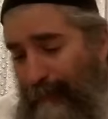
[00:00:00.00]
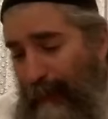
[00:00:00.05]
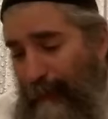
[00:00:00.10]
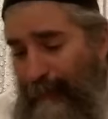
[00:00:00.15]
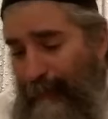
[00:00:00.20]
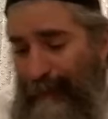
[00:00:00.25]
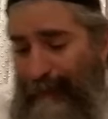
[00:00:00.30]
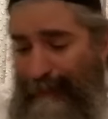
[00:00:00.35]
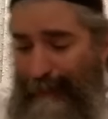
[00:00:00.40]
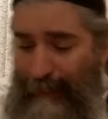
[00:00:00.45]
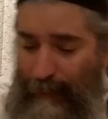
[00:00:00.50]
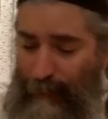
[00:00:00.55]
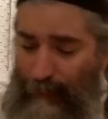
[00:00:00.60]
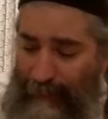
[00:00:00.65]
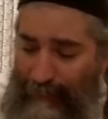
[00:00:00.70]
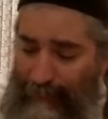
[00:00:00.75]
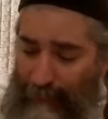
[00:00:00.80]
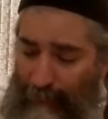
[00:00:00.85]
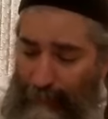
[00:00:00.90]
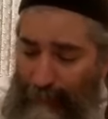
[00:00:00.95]
I mean, it's
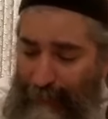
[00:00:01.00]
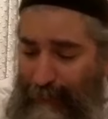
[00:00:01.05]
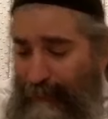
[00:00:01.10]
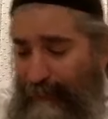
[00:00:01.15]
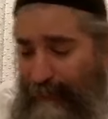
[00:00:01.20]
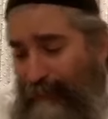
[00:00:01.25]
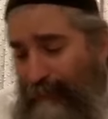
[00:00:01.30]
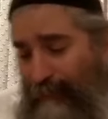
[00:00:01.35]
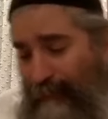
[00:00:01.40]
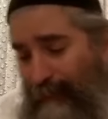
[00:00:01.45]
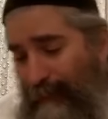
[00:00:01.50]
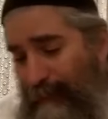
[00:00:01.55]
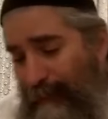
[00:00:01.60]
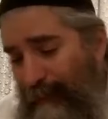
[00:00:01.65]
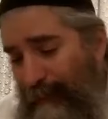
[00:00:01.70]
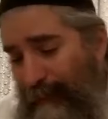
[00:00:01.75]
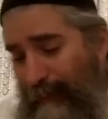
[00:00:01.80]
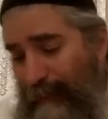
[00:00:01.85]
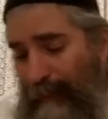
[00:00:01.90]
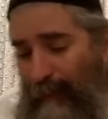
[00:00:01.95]
interesting because
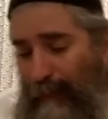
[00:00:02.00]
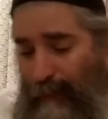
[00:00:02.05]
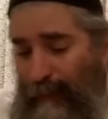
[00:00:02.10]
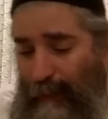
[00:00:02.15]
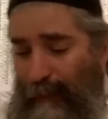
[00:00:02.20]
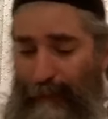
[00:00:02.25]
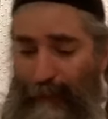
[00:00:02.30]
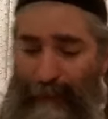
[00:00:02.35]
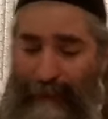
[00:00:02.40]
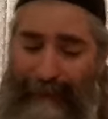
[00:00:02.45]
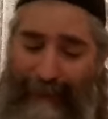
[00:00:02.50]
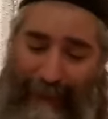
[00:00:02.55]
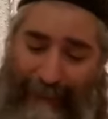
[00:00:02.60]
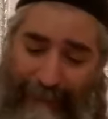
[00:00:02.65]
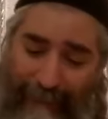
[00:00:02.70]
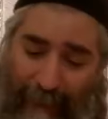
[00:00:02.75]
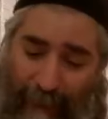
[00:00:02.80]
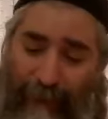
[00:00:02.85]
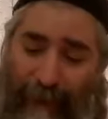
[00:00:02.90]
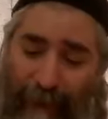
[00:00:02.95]
also, this
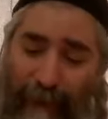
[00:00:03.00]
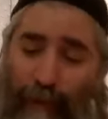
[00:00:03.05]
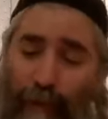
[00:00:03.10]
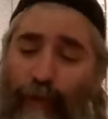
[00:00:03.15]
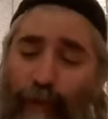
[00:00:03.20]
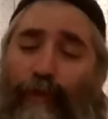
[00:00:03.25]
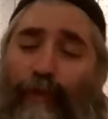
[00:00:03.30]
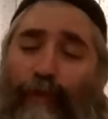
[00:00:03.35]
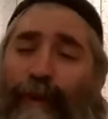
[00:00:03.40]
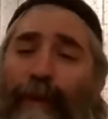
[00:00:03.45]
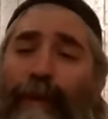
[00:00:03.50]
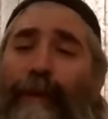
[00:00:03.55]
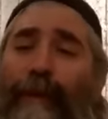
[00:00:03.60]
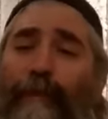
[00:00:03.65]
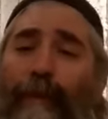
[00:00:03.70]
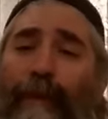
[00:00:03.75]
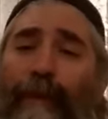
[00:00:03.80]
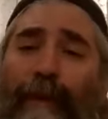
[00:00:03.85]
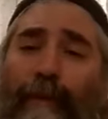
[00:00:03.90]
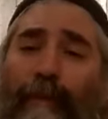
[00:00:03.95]
has nothing to do with the,
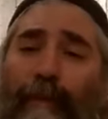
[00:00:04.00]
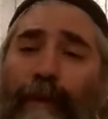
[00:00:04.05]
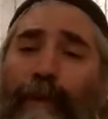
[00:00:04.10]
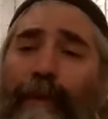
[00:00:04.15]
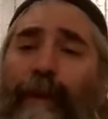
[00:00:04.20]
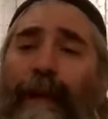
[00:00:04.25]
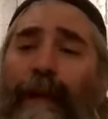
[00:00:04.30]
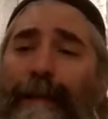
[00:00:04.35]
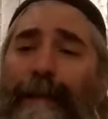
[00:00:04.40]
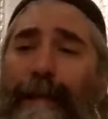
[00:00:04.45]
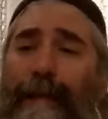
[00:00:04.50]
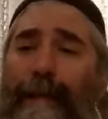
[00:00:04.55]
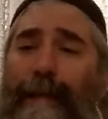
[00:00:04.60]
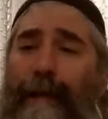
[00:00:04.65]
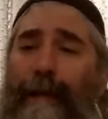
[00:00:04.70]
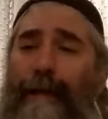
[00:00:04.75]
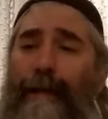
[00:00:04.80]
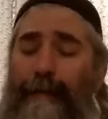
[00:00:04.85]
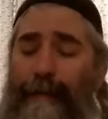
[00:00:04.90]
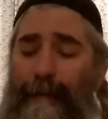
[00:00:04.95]
with, with the
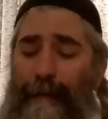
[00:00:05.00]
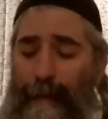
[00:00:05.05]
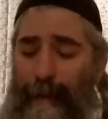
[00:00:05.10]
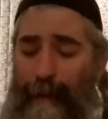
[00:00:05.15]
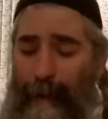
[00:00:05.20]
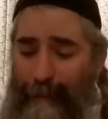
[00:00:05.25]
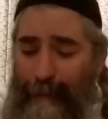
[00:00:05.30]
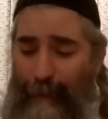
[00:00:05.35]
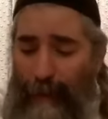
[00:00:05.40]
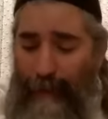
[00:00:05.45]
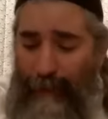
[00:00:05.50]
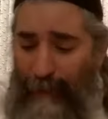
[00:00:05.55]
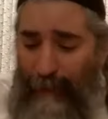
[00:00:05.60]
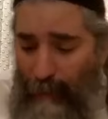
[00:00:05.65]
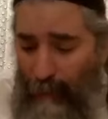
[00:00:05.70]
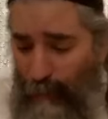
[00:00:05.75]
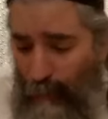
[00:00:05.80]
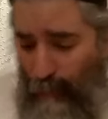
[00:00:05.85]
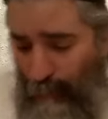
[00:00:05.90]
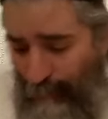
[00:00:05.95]
Haggadah. Has nothing
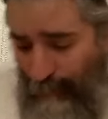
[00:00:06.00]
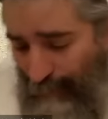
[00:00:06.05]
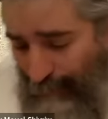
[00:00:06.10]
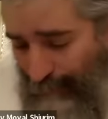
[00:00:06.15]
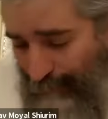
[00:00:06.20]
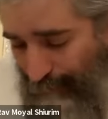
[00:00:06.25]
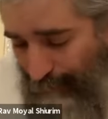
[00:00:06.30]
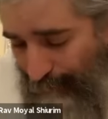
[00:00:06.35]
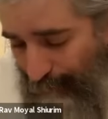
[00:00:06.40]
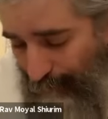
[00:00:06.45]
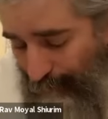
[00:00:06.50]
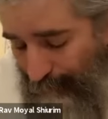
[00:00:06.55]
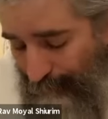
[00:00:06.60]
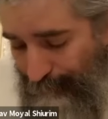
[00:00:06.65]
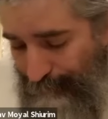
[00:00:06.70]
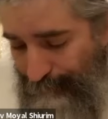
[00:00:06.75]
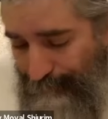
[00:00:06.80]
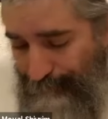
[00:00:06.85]
to do with the Haggadah.